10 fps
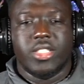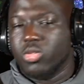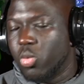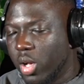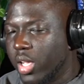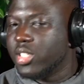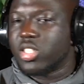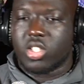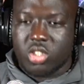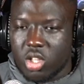was
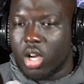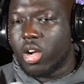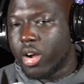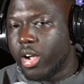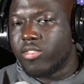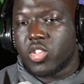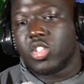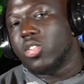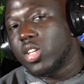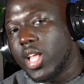the star of the
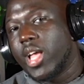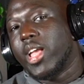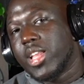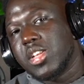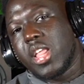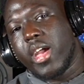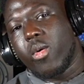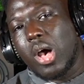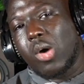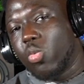show today. Now
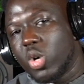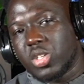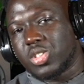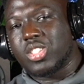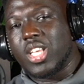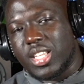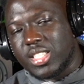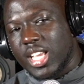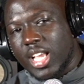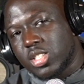I will say,
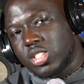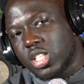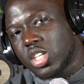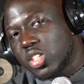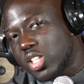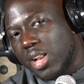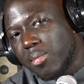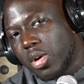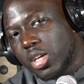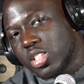Tassir
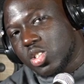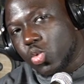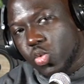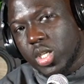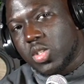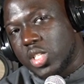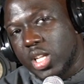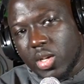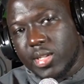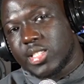Denmark is the real
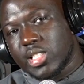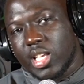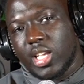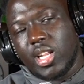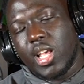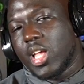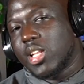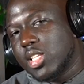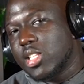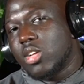deal. This kid
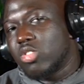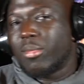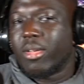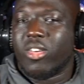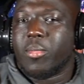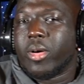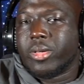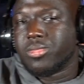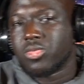does not drop the football.